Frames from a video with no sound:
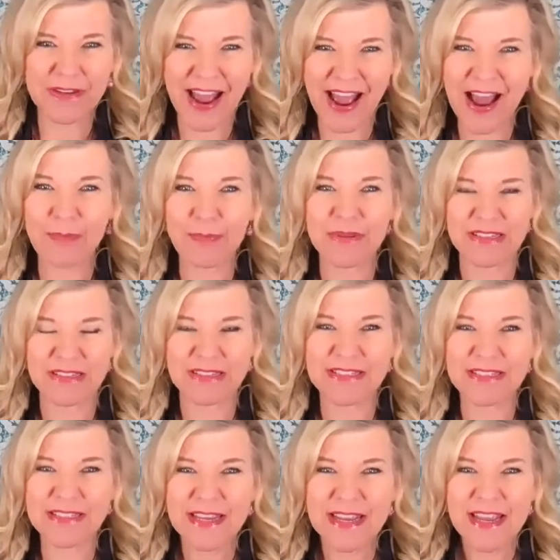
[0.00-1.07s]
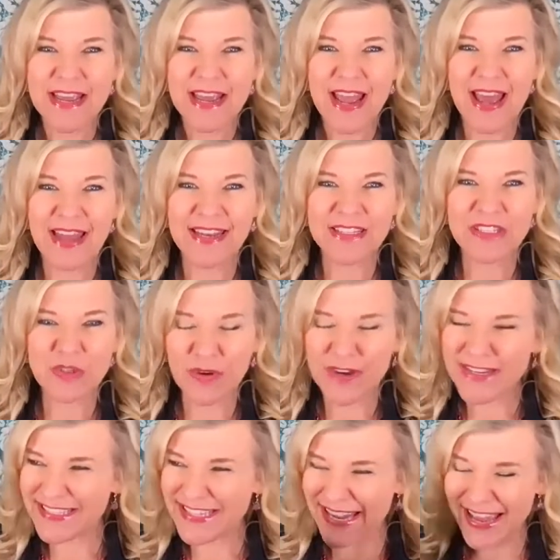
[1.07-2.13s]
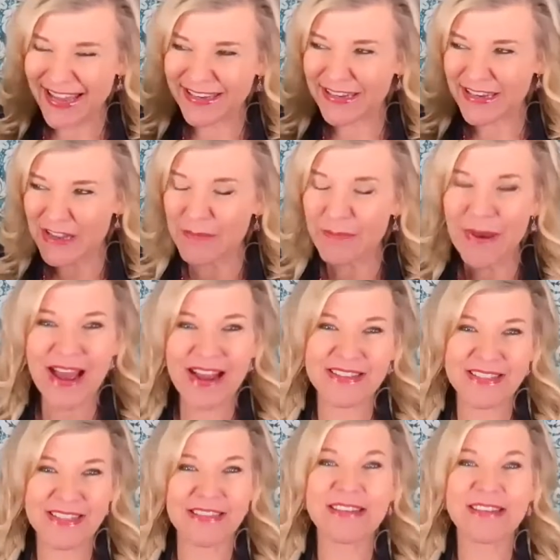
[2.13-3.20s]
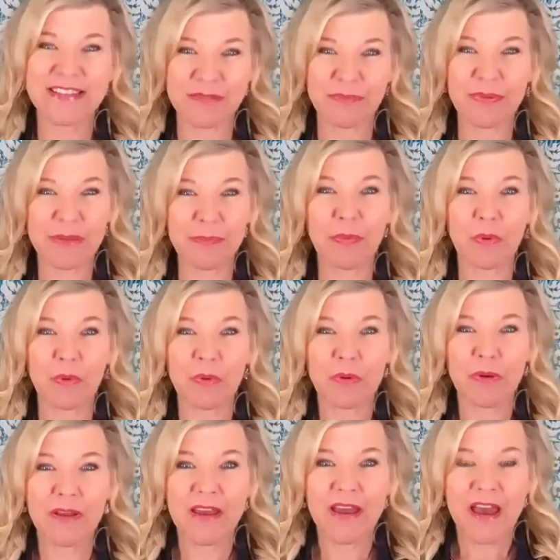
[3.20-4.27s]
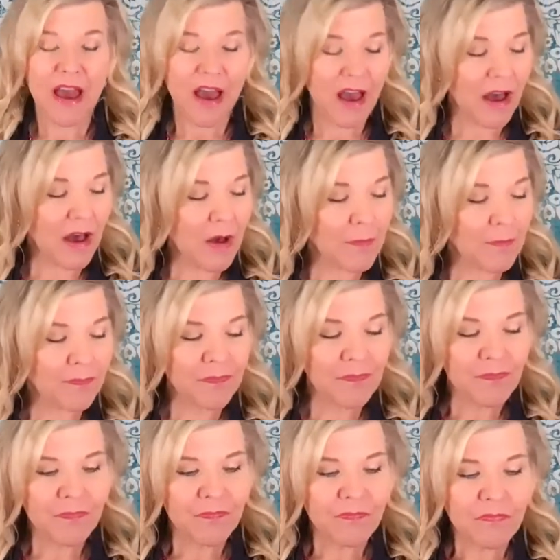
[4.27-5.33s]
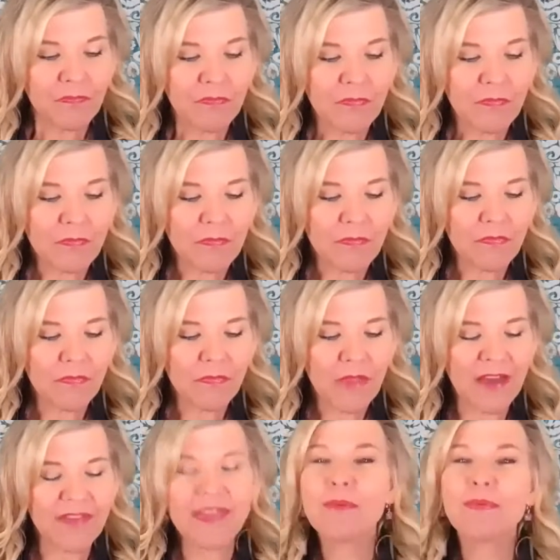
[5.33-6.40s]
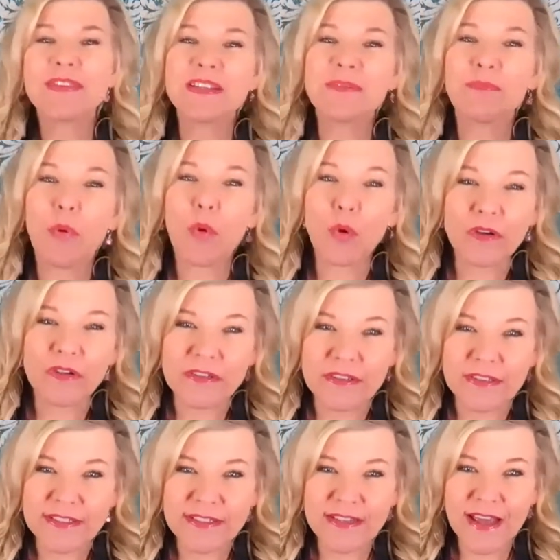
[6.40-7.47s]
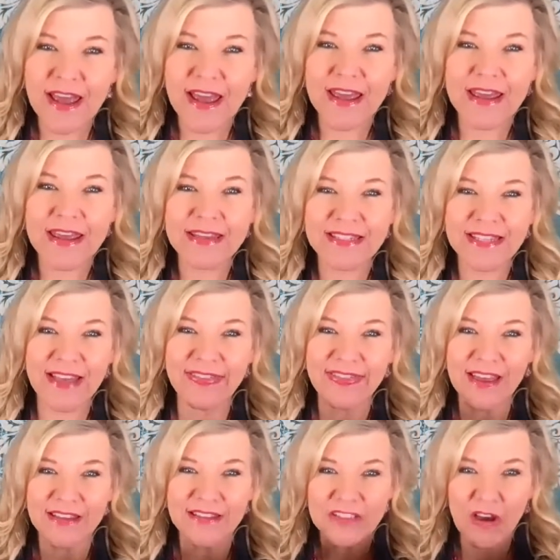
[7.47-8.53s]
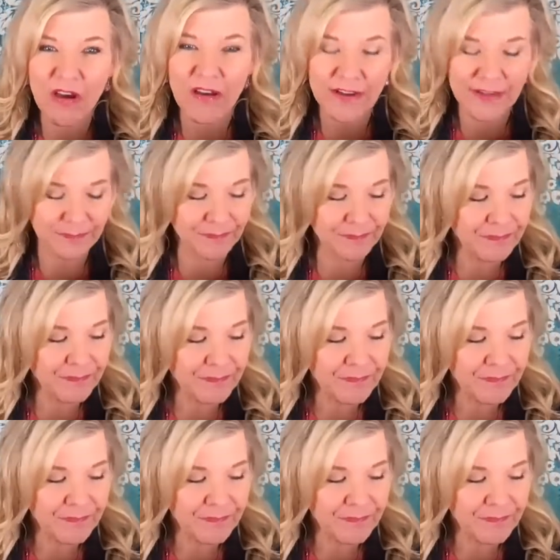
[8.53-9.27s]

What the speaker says: happens, and it's crazy, and it impacts innocent people. I think what's important is at that time